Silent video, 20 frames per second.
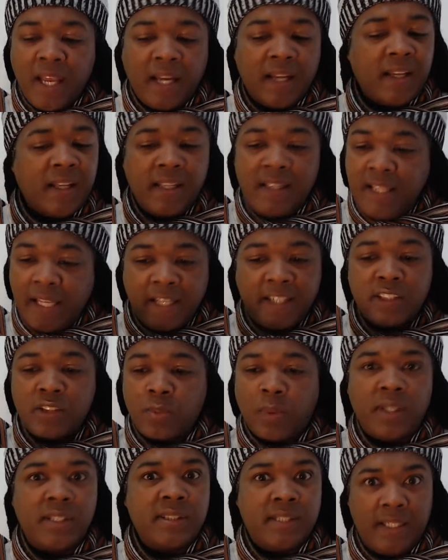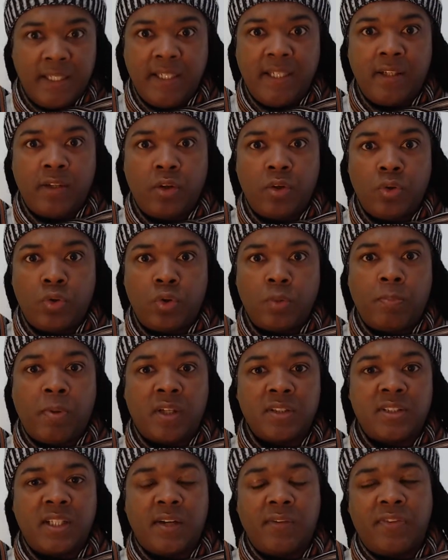That is what is leading you to
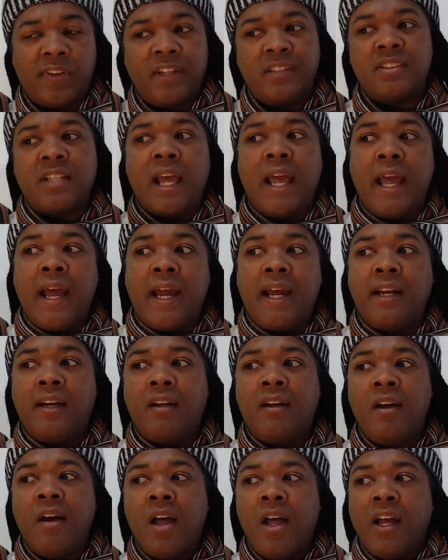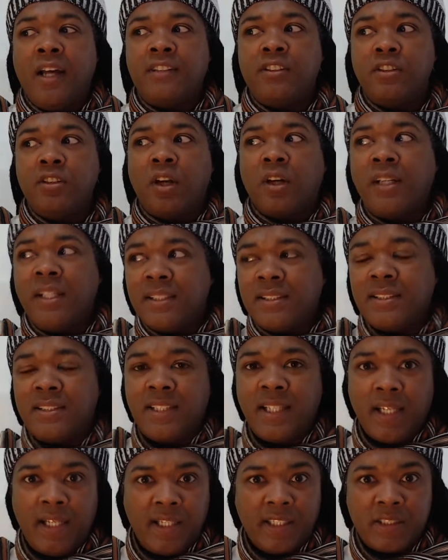positive things, and it's not
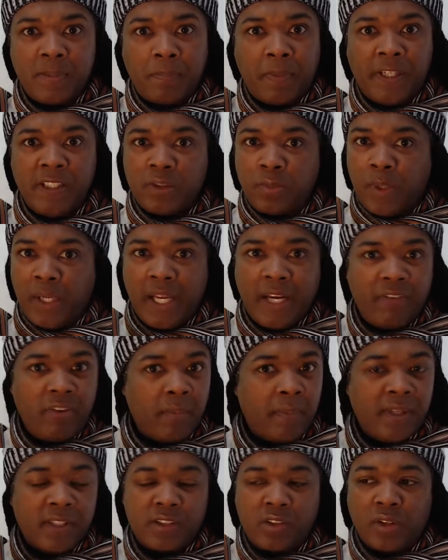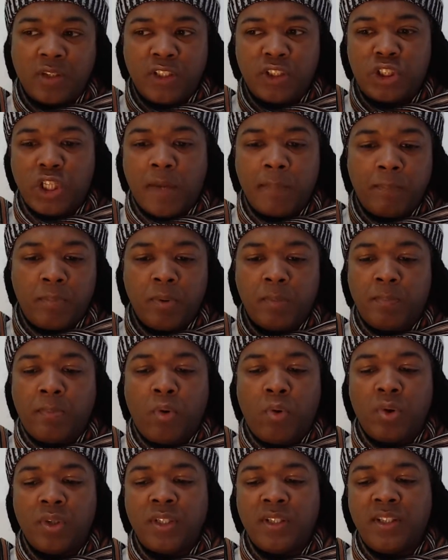necessarily a space where everybody's going to jump on
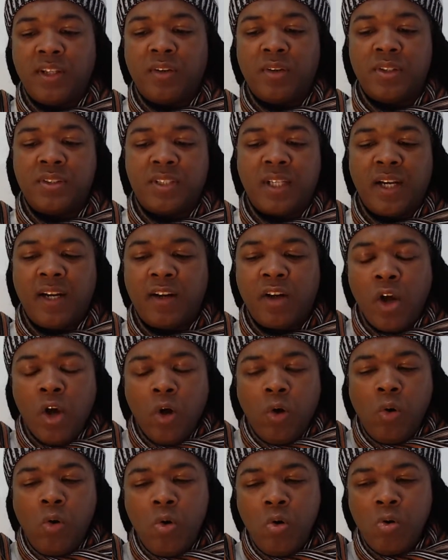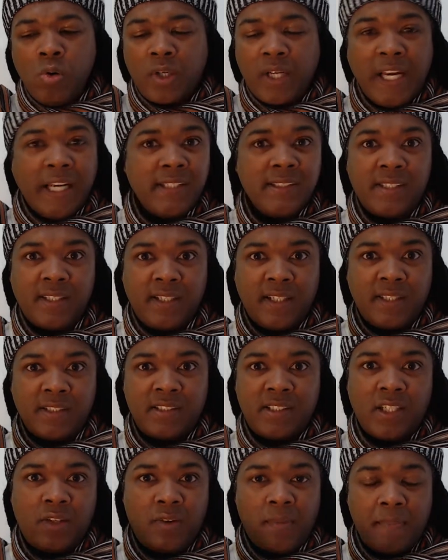board and they're going to say like, oh, Cancer, that is
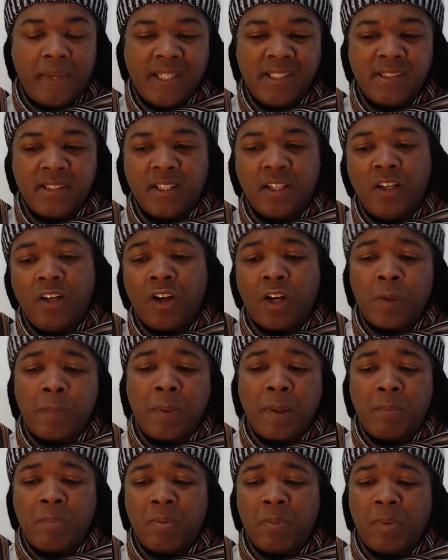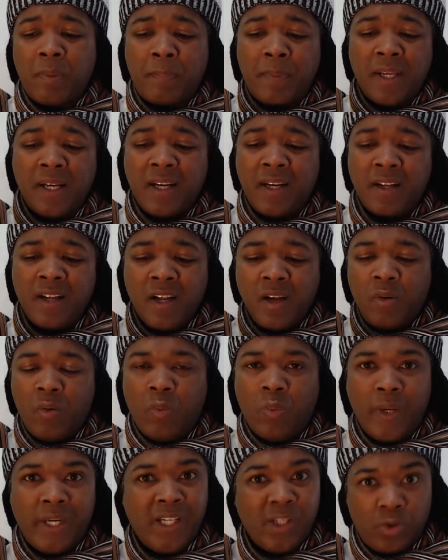so amazing. A lot of people might be like,
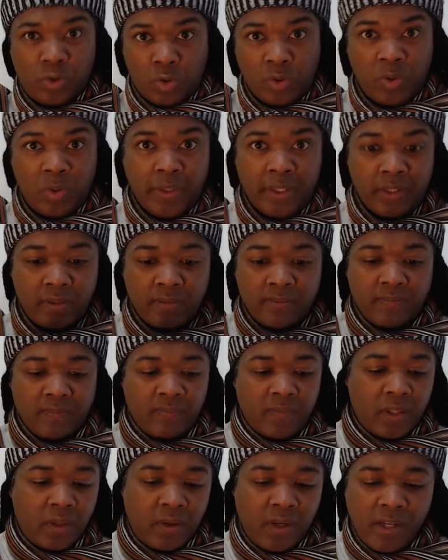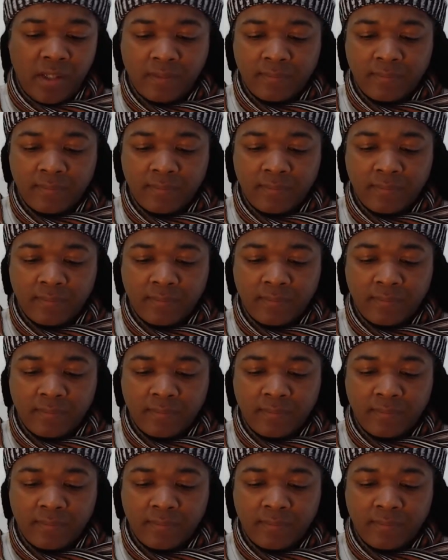what are you doing? Okay.